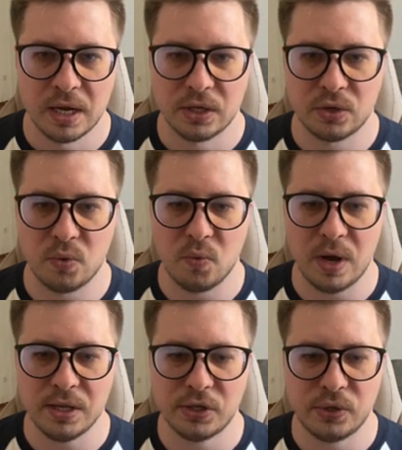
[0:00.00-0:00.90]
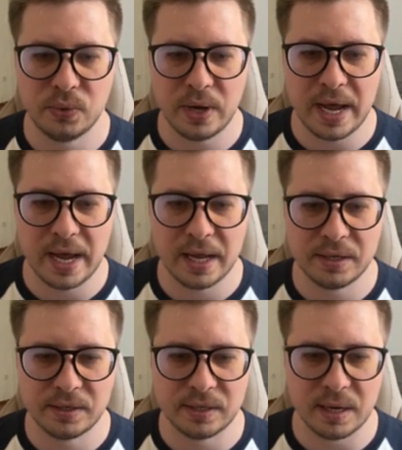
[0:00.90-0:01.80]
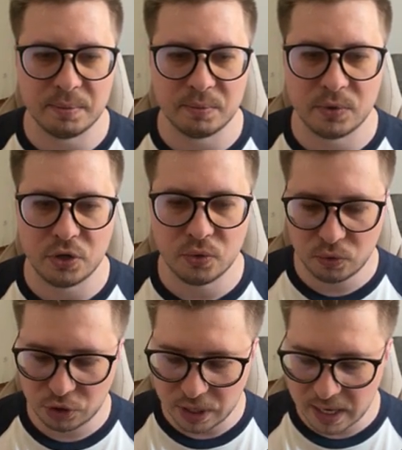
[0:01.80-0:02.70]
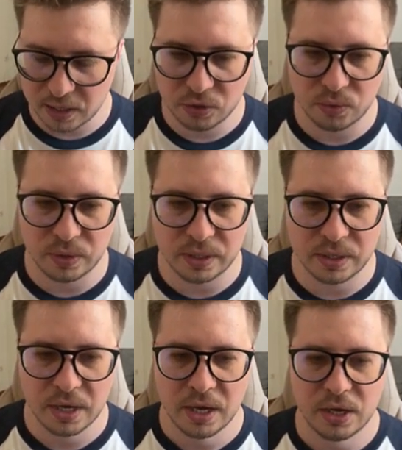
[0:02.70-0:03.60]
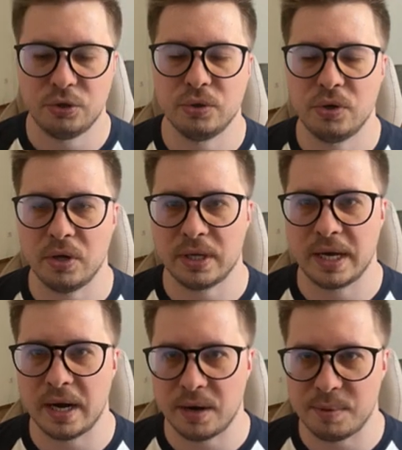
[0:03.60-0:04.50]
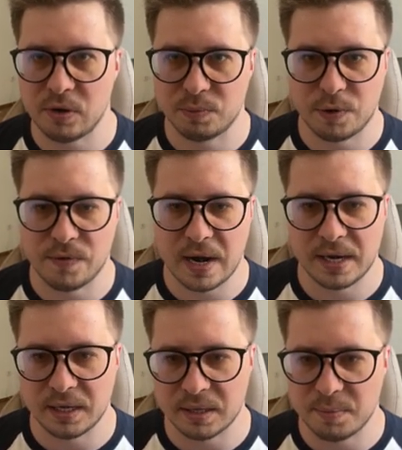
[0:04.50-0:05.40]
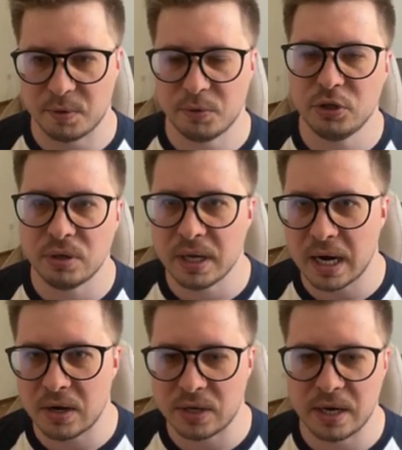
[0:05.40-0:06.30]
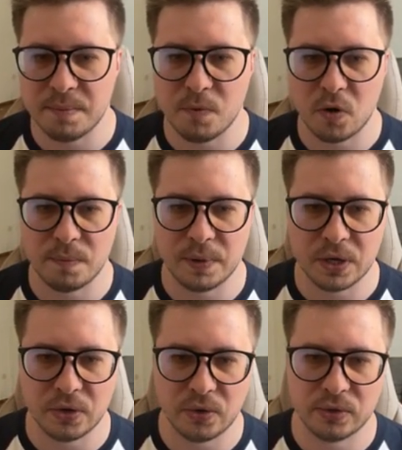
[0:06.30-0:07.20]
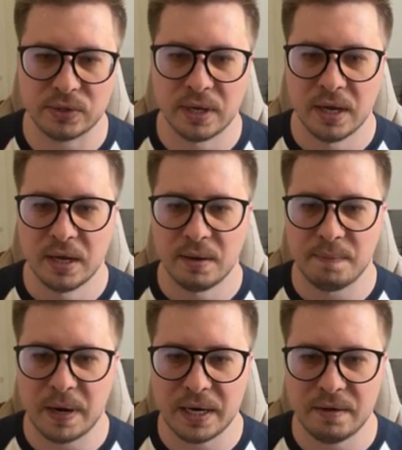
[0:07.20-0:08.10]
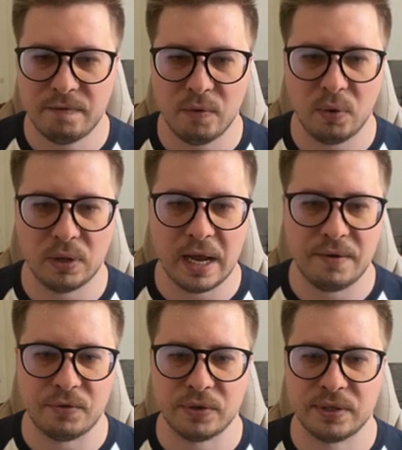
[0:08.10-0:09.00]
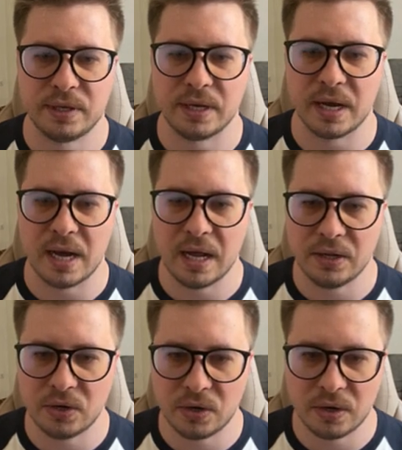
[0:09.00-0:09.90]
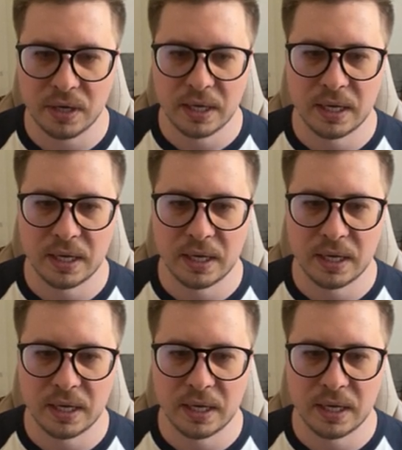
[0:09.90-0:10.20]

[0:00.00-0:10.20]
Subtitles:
So once you add some new child to it, you should not care about providing the permission guard anymore, because by default everything under